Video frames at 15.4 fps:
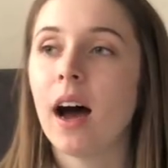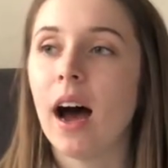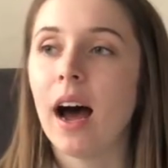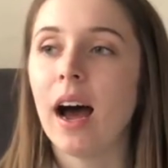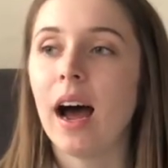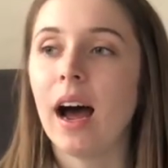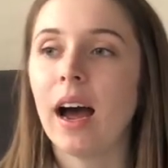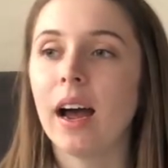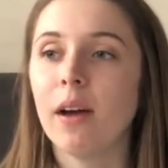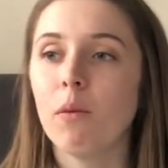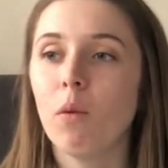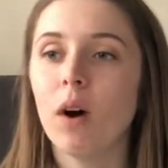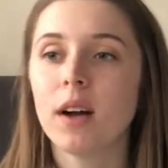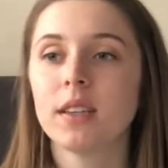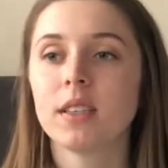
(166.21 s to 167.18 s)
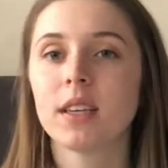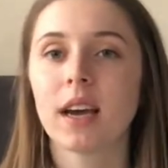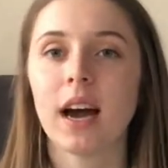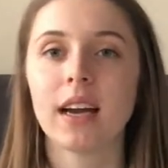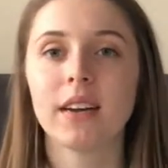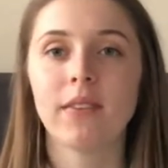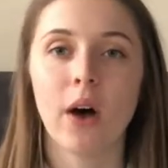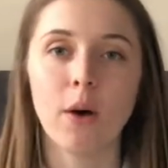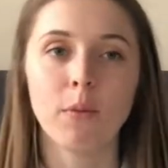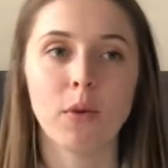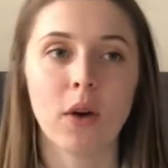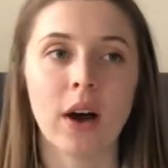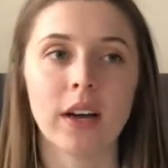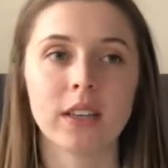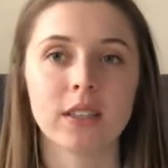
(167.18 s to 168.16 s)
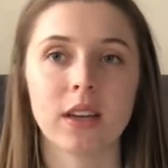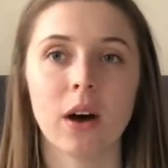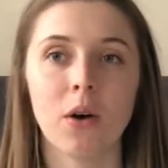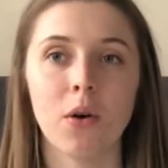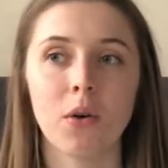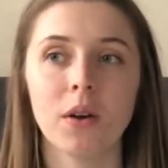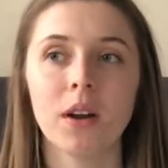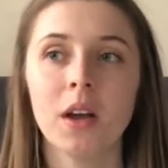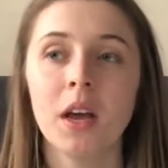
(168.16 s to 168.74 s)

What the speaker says: I want to kind of help you guys out